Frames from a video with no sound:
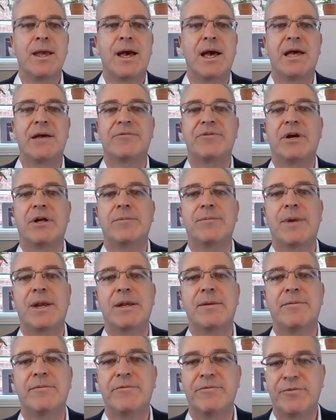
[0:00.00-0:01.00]
I have helped
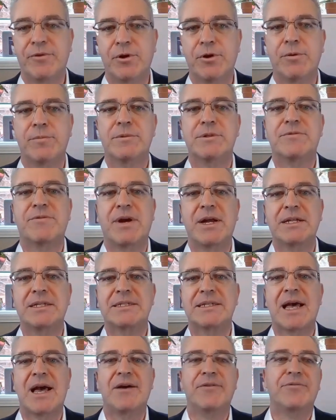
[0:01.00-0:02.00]
many firms find
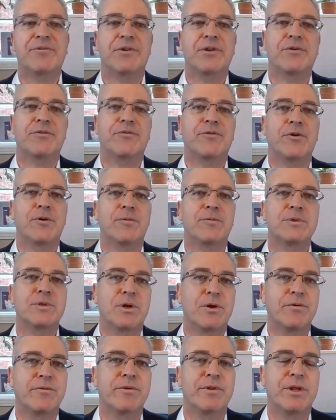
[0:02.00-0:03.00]
staff for their firms
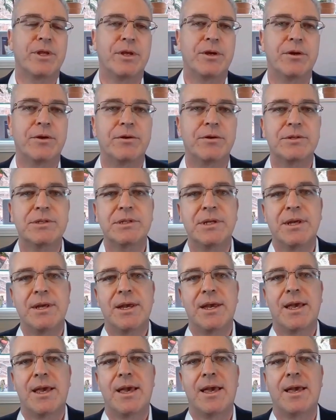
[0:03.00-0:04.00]
over the years,
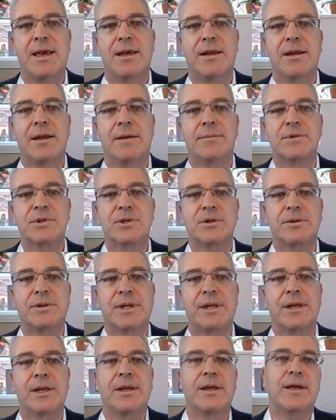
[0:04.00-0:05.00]
and I'm
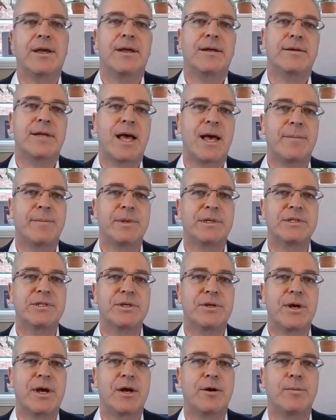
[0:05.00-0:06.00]
certainly happy
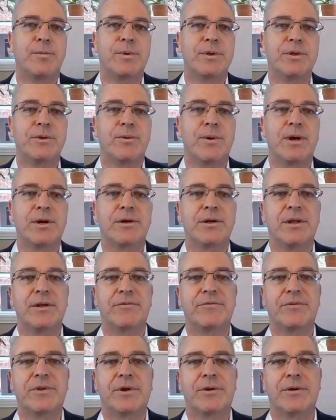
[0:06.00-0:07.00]
to help you out
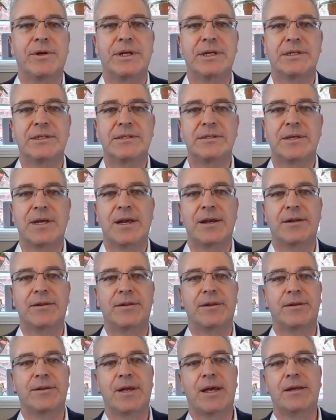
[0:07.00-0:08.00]
if there is
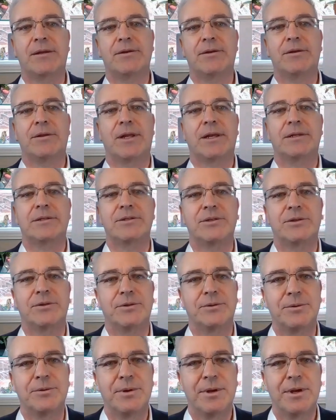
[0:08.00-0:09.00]
anything that you'd like
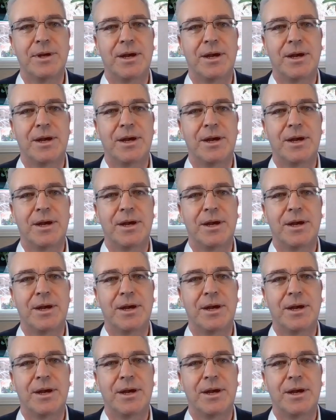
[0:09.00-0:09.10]
to,